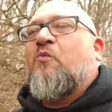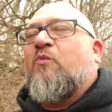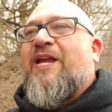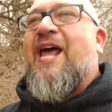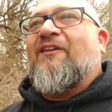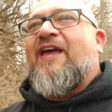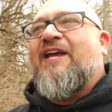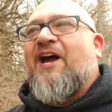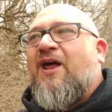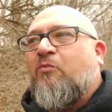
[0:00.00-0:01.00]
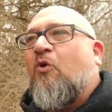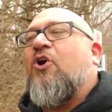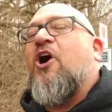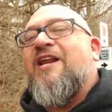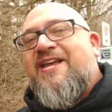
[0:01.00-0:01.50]
we got to let God
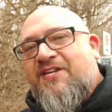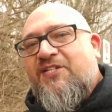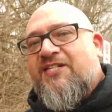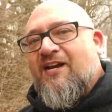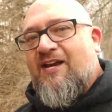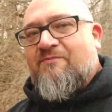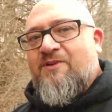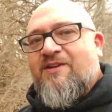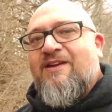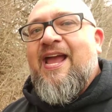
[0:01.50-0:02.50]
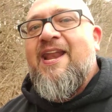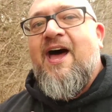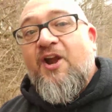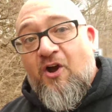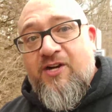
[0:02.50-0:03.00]
work on his time and
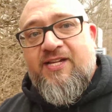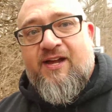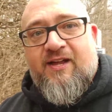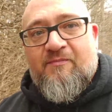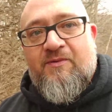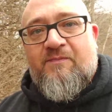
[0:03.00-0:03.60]
not our time.